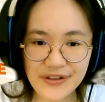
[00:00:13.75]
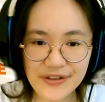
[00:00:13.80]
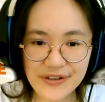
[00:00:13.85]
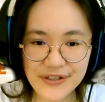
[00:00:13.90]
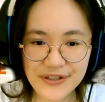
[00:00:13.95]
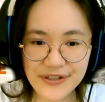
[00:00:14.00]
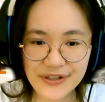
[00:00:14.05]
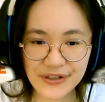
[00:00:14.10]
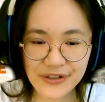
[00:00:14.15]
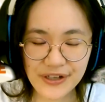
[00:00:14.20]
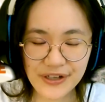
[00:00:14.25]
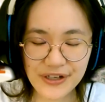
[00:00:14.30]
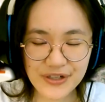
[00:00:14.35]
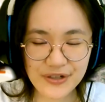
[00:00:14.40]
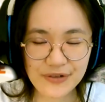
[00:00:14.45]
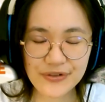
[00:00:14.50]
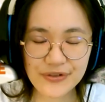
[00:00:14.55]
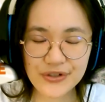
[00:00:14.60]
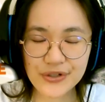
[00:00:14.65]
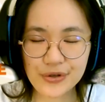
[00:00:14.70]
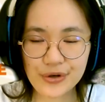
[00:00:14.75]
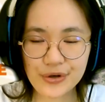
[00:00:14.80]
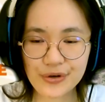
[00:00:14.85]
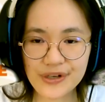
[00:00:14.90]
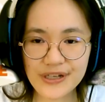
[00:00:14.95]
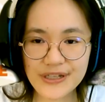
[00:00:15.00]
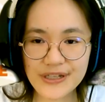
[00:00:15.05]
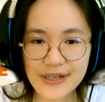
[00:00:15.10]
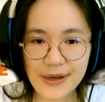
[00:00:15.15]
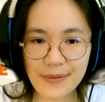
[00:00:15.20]
this collection of
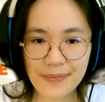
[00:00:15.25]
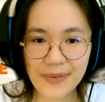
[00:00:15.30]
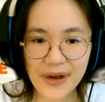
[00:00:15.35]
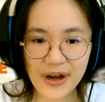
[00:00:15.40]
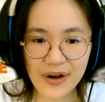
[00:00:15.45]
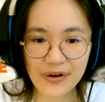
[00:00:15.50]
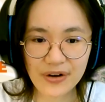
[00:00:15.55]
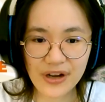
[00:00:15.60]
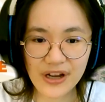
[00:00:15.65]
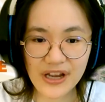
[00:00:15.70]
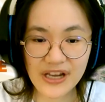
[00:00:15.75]
stories about